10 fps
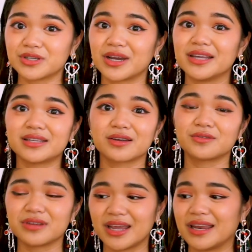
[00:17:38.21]
try to
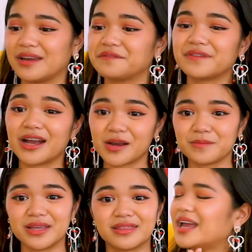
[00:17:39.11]
create an
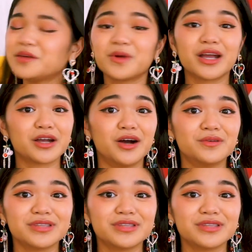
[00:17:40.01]
environment anywhere I go.